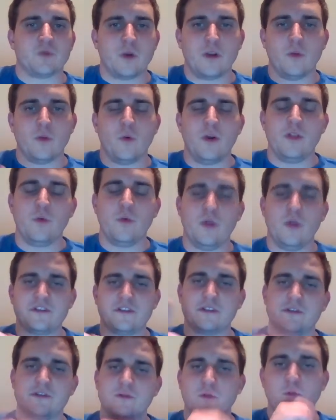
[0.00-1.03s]
One of
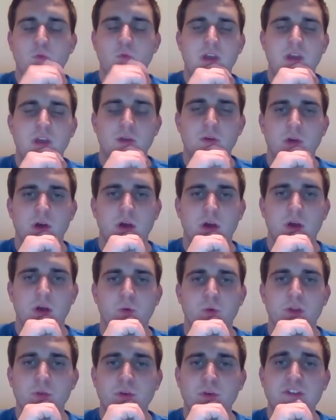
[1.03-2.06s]

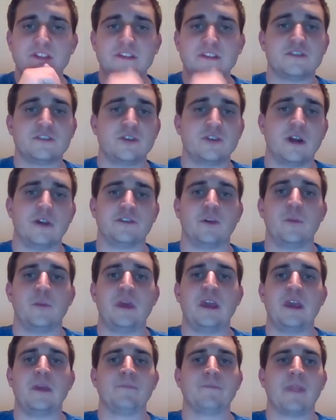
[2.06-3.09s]
the reasons that stood out to
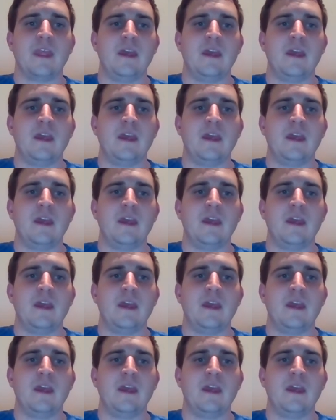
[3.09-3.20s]
me